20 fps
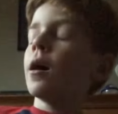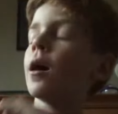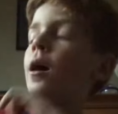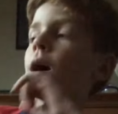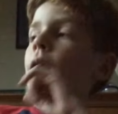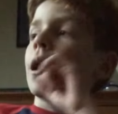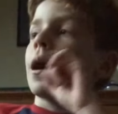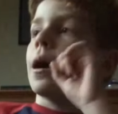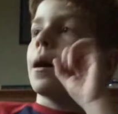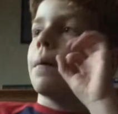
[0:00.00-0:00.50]

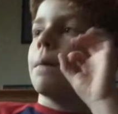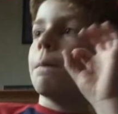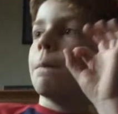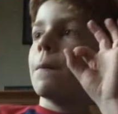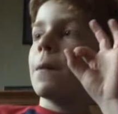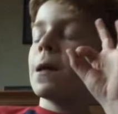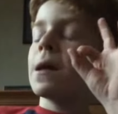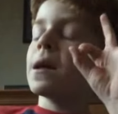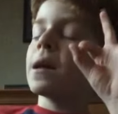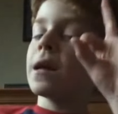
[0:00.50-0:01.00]
Um
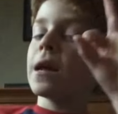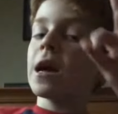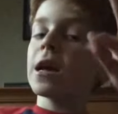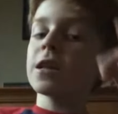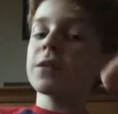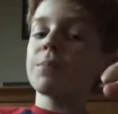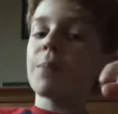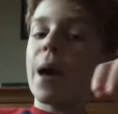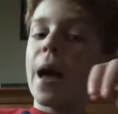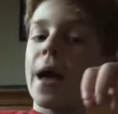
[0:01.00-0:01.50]
it has
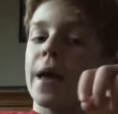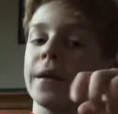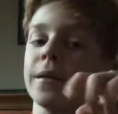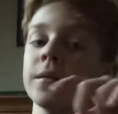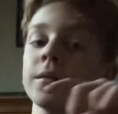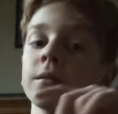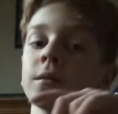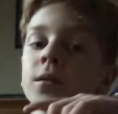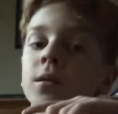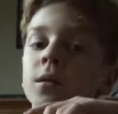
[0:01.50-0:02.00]
been
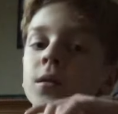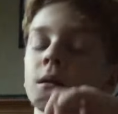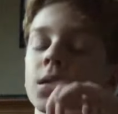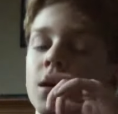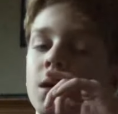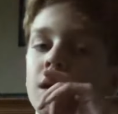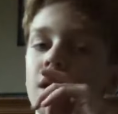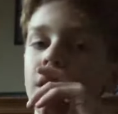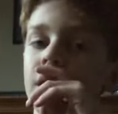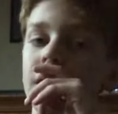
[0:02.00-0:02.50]

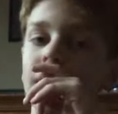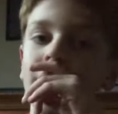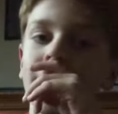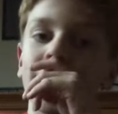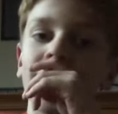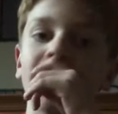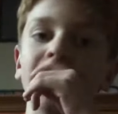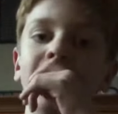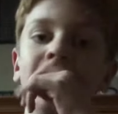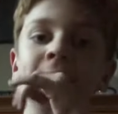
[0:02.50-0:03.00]

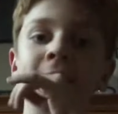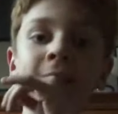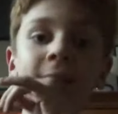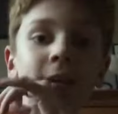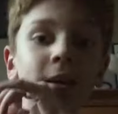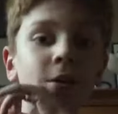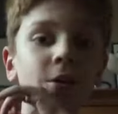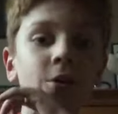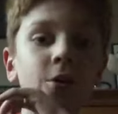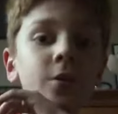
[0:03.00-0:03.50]
a
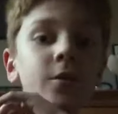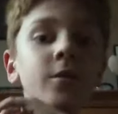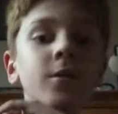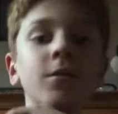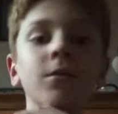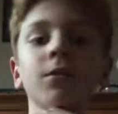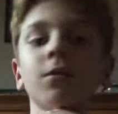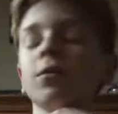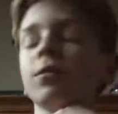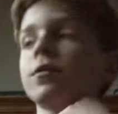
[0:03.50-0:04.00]
year
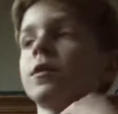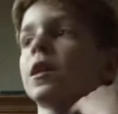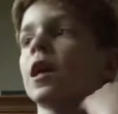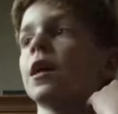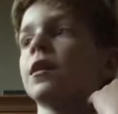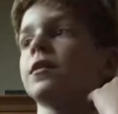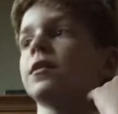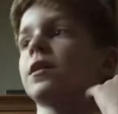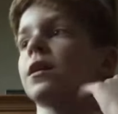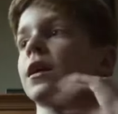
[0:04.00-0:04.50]

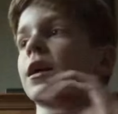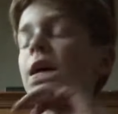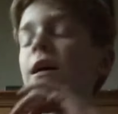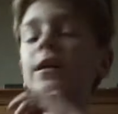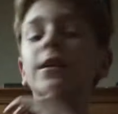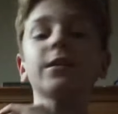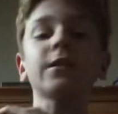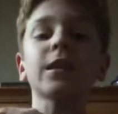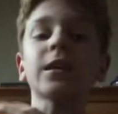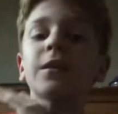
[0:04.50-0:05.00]
since
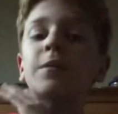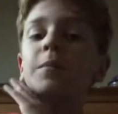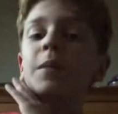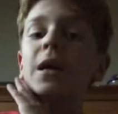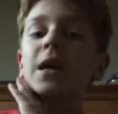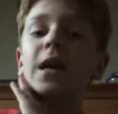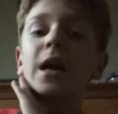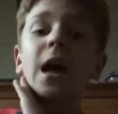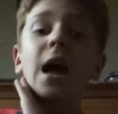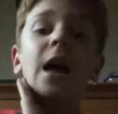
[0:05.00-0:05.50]
it
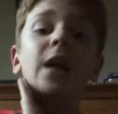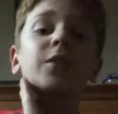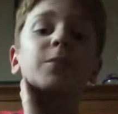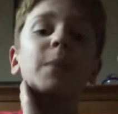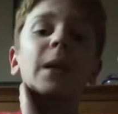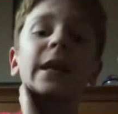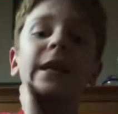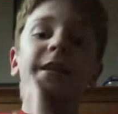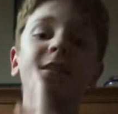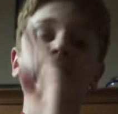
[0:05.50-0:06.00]
has
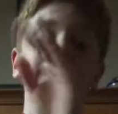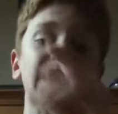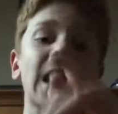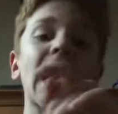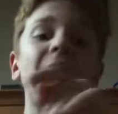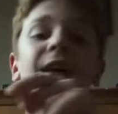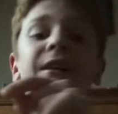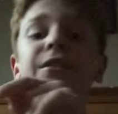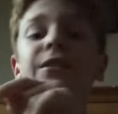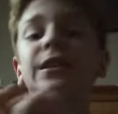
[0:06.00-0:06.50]
been
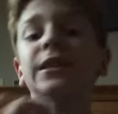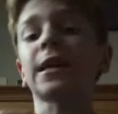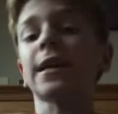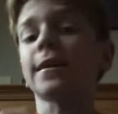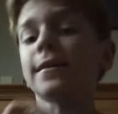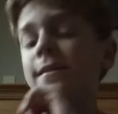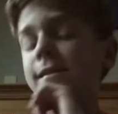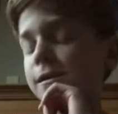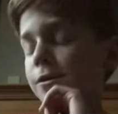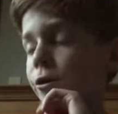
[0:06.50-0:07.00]
exactly a
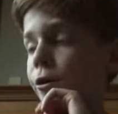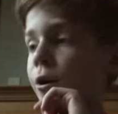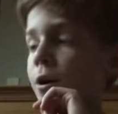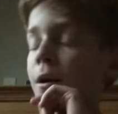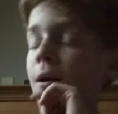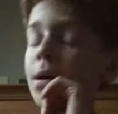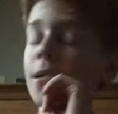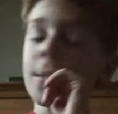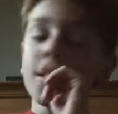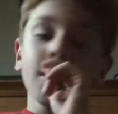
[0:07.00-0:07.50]
year
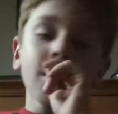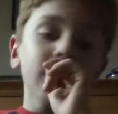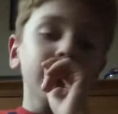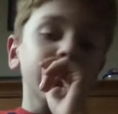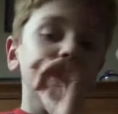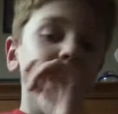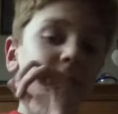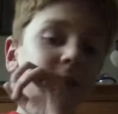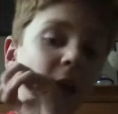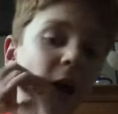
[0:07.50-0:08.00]

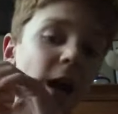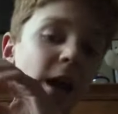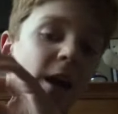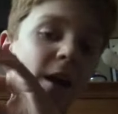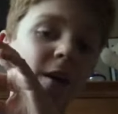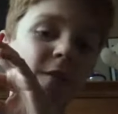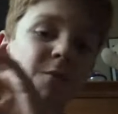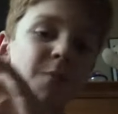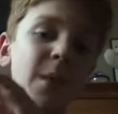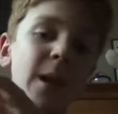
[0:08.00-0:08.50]
since I
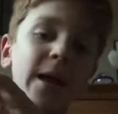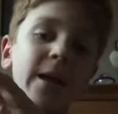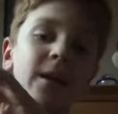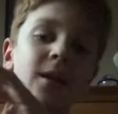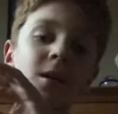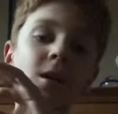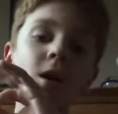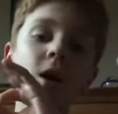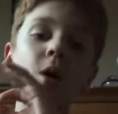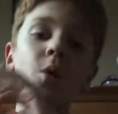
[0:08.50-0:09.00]
have made
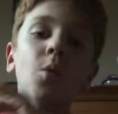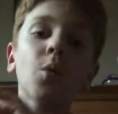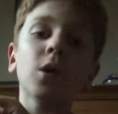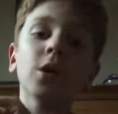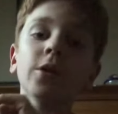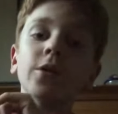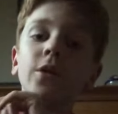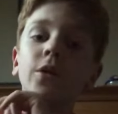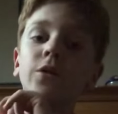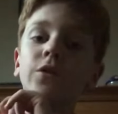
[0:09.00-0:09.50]
one
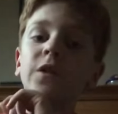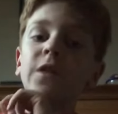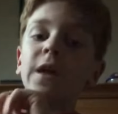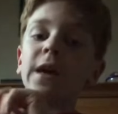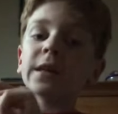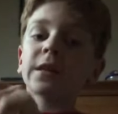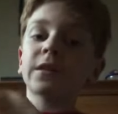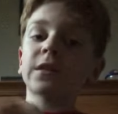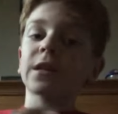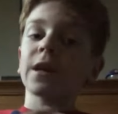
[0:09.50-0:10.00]
of those
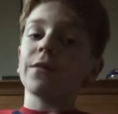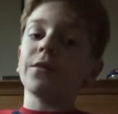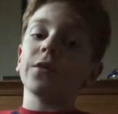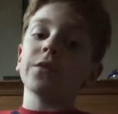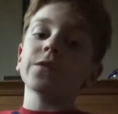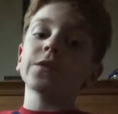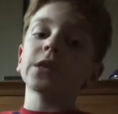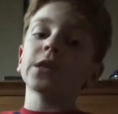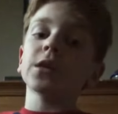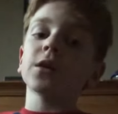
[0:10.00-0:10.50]
Thanksgiving
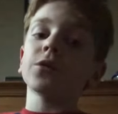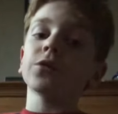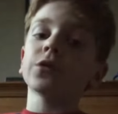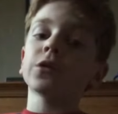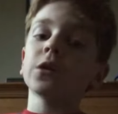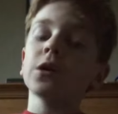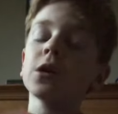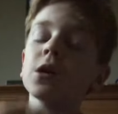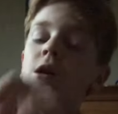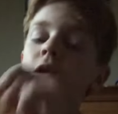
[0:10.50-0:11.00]
videos.
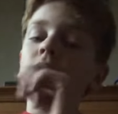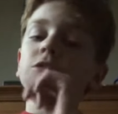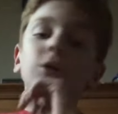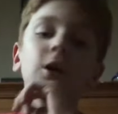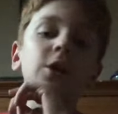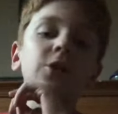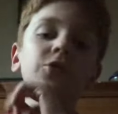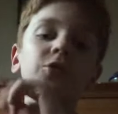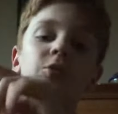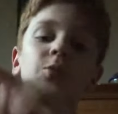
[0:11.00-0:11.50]
So
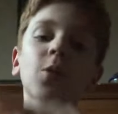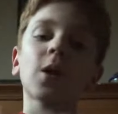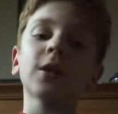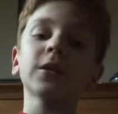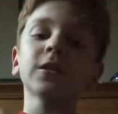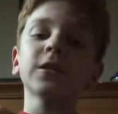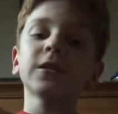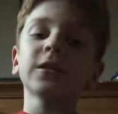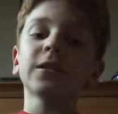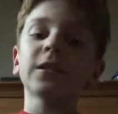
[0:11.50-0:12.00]
I just
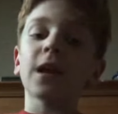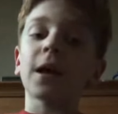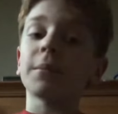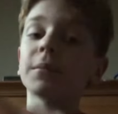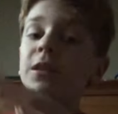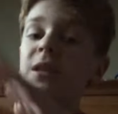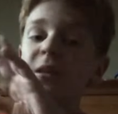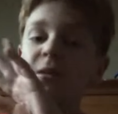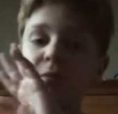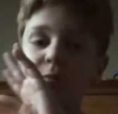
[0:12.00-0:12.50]
wanted to I'm
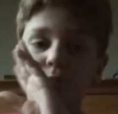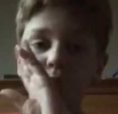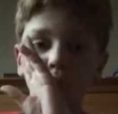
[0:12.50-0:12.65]
going to